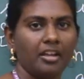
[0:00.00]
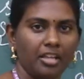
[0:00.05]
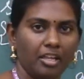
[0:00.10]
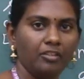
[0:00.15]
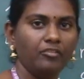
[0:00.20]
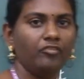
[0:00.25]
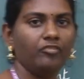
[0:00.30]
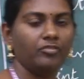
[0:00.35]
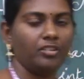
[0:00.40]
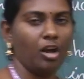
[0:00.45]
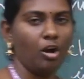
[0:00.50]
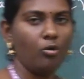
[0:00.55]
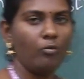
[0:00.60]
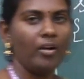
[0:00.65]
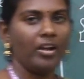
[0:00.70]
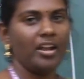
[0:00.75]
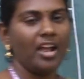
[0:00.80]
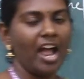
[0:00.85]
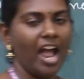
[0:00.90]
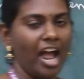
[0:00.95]
If
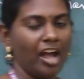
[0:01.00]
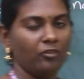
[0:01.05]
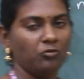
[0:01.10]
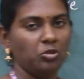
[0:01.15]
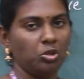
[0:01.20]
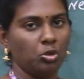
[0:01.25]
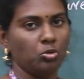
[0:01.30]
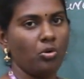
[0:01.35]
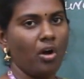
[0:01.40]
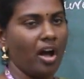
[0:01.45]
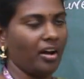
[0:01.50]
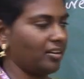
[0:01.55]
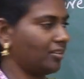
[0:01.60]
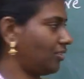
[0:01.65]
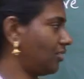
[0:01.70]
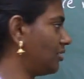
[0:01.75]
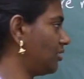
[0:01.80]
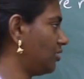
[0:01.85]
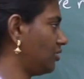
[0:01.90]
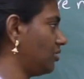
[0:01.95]
now I have to
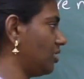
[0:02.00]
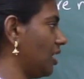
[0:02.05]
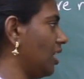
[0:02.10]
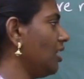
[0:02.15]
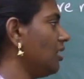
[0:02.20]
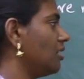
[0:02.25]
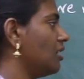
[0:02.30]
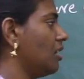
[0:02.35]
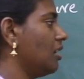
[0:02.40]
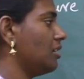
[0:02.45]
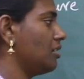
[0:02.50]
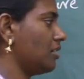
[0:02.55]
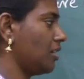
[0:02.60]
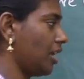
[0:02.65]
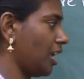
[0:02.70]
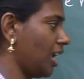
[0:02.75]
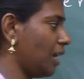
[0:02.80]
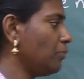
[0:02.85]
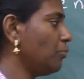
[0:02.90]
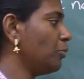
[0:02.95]
access the
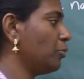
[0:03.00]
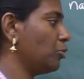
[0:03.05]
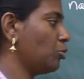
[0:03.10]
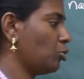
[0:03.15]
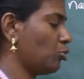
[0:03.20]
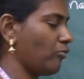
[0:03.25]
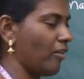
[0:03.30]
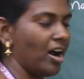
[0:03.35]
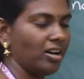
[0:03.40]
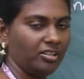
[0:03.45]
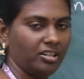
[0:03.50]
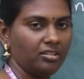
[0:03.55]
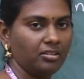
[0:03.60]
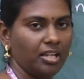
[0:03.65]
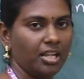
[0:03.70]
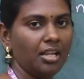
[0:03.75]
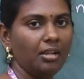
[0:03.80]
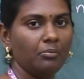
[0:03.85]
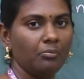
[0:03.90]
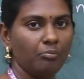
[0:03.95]
name,
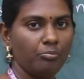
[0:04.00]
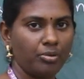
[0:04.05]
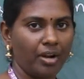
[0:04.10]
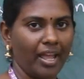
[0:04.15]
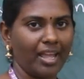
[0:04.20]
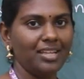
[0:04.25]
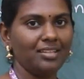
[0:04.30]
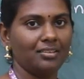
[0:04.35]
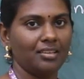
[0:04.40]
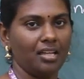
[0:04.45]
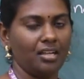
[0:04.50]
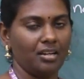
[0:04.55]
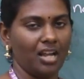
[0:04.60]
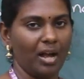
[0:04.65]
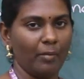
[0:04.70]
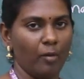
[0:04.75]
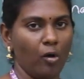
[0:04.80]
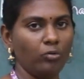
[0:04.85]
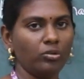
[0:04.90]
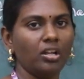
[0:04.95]
quantity, price
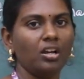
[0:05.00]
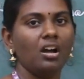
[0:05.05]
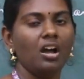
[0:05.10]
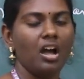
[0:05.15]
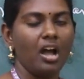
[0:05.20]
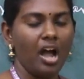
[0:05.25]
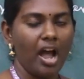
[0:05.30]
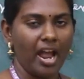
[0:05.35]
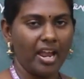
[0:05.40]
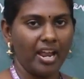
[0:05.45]
and amount,